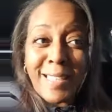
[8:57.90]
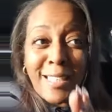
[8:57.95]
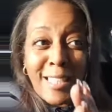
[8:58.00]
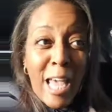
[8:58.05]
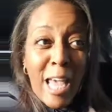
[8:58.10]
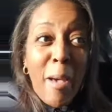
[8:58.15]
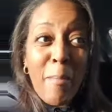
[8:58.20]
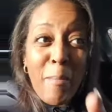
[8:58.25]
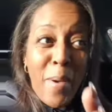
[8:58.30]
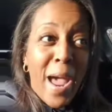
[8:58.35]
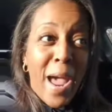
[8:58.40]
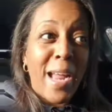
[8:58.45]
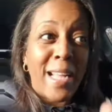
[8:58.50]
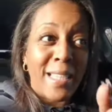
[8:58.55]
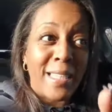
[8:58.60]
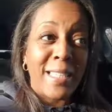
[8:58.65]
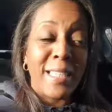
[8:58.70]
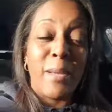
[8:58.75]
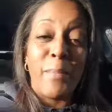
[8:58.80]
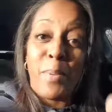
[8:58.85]
they sat
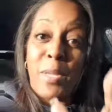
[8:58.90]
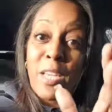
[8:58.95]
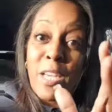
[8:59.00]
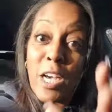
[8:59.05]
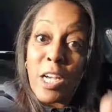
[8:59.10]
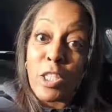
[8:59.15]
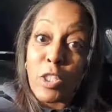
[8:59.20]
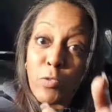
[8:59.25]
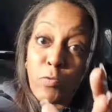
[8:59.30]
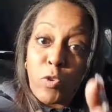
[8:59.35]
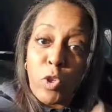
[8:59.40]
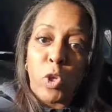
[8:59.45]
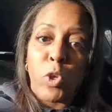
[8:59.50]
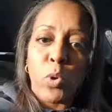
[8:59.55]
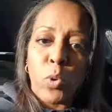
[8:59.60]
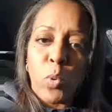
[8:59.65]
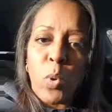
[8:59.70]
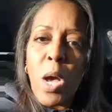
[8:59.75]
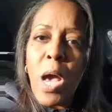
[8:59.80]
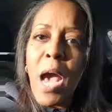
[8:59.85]
back and said, because of
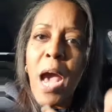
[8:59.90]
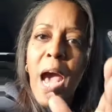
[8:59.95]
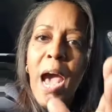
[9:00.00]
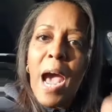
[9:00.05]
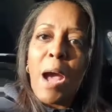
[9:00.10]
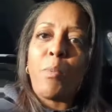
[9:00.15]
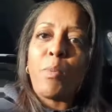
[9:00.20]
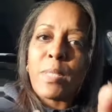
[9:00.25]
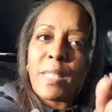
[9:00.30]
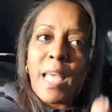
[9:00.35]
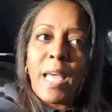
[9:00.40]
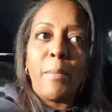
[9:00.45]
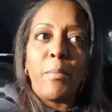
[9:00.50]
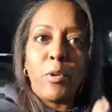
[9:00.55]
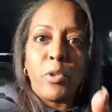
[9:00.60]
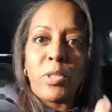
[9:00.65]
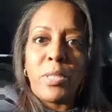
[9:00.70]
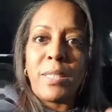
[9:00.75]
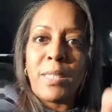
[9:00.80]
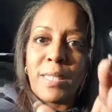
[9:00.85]
you, I was
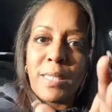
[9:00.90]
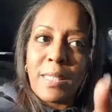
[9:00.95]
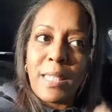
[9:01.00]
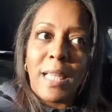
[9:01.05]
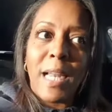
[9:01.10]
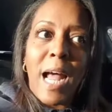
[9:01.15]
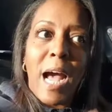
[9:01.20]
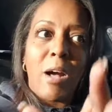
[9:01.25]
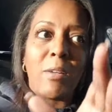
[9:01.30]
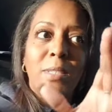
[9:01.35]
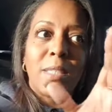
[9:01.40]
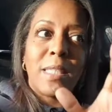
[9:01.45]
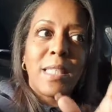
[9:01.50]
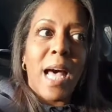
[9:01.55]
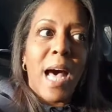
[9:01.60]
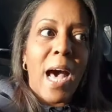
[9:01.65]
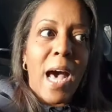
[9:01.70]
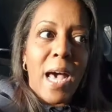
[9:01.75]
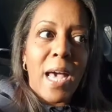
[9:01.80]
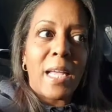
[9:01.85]
able to sit
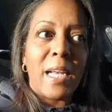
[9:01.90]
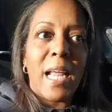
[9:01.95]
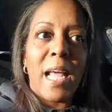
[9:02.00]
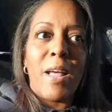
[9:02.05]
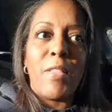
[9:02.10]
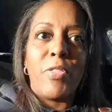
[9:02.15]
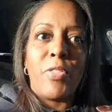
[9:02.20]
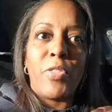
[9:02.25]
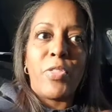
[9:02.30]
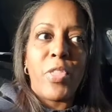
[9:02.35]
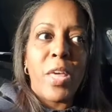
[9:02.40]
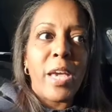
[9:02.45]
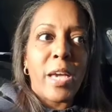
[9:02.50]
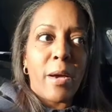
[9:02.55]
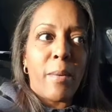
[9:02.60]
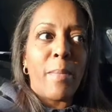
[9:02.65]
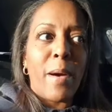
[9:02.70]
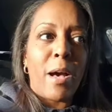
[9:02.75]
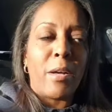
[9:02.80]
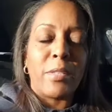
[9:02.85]
outside and
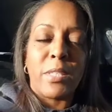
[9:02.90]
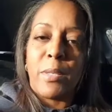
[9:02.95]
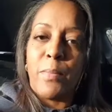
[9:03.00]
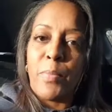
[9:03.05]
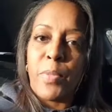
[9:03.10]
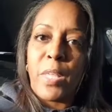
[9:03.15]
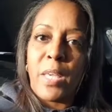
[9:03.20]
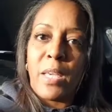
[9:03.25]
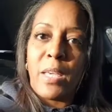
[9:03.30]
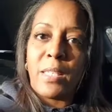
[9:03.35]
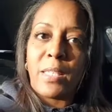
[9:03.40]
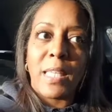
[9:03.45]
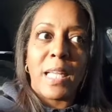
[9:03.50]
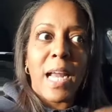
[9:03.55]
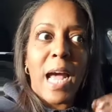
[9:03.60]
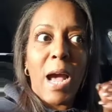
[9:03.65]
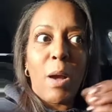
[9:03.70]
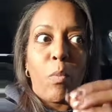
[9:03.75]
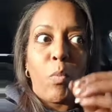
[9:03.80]
think about some things that